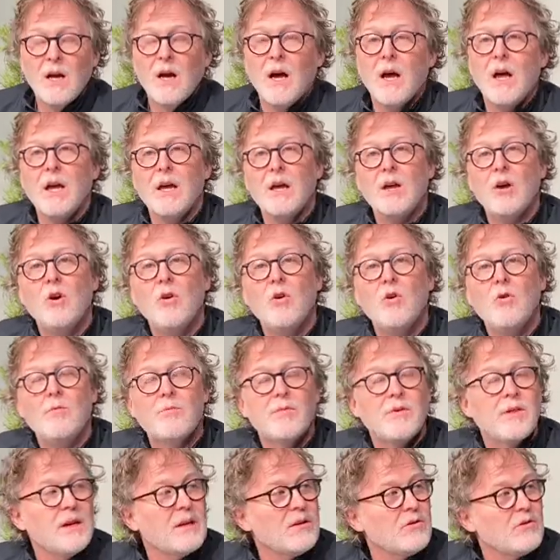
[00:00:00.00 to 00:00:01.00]
I hope
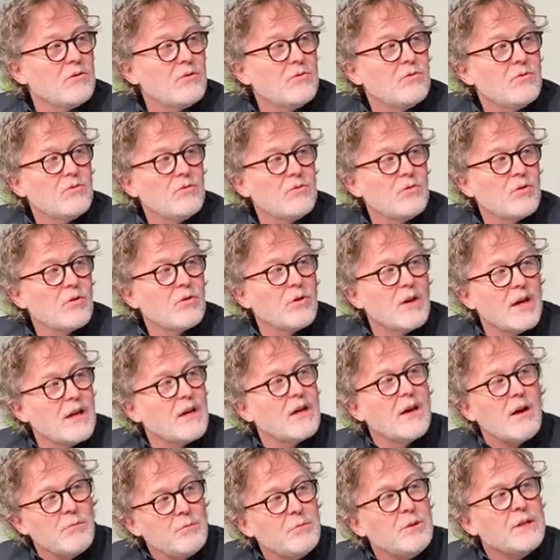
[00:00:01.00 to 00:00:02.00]
that you create
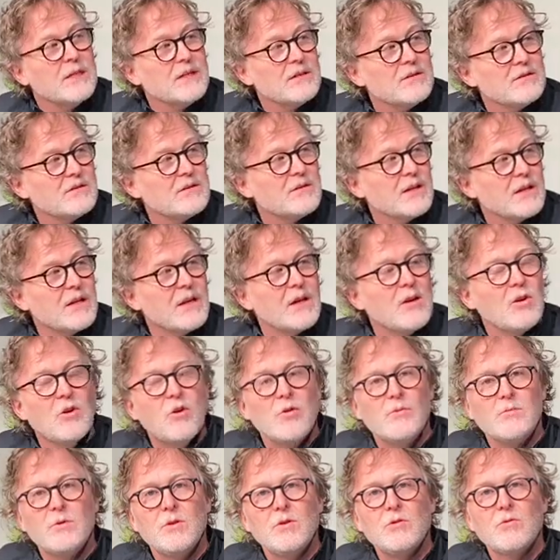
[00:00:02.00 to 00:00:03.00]
companies, and I
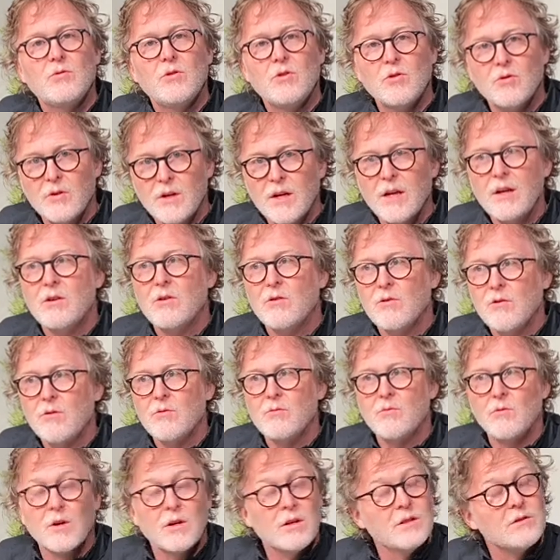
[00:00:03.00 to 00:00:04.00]
hope you create your
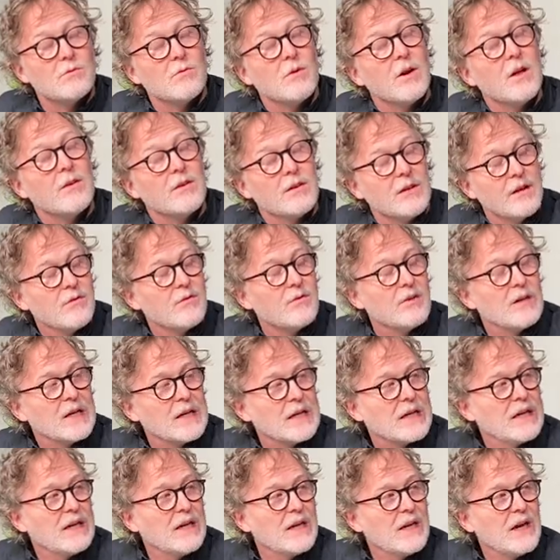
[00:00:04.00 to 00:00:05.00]
own work as well, and I
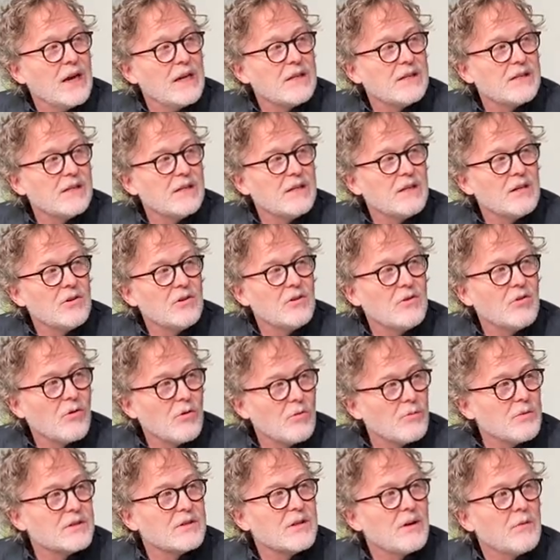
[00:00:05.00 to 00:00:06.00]
think I see
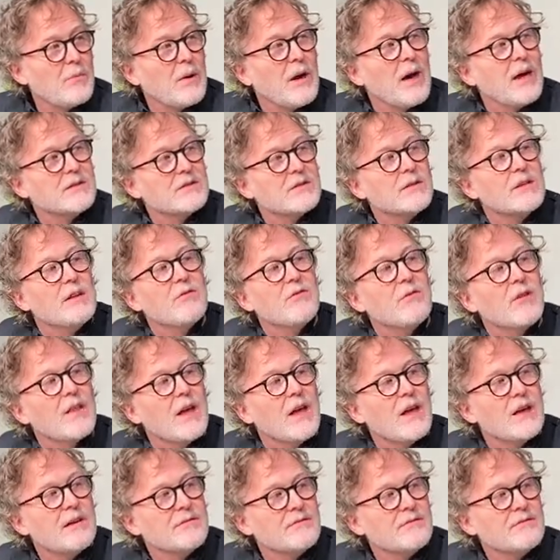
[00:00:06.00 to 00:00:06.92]
enormous capacity for that.